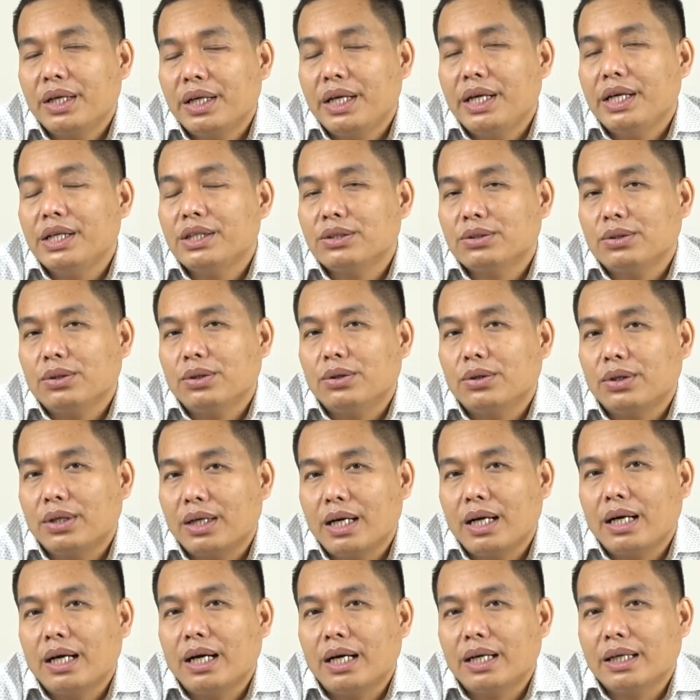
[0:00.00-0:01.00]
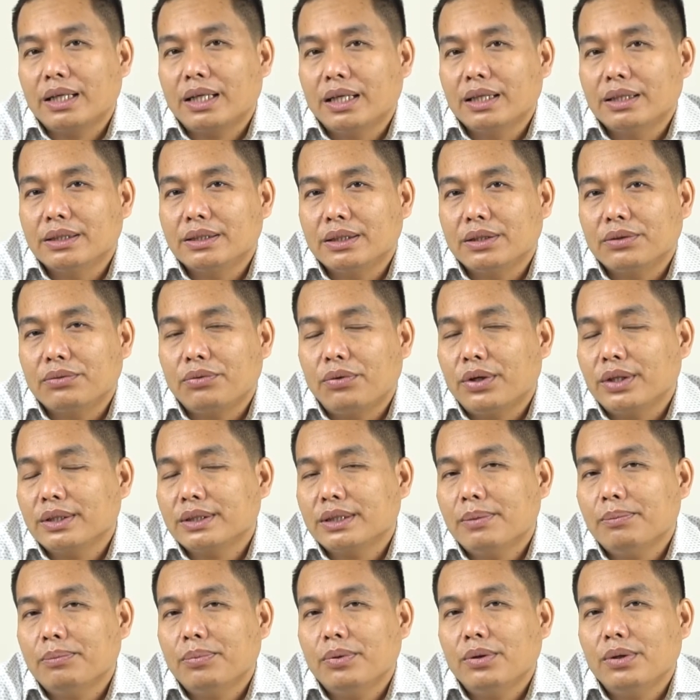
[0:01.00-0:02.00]
his or her culture. For
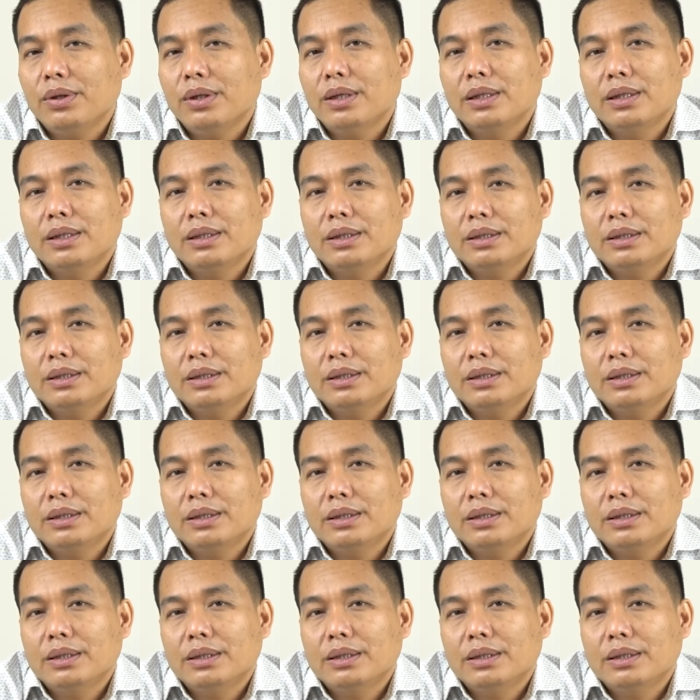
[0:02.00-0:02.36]
example,